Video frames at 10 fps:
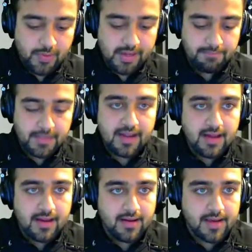it would
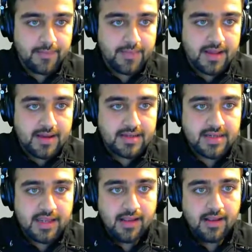be, okay,
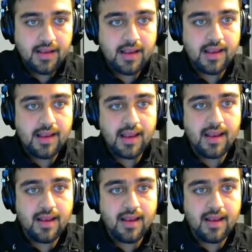till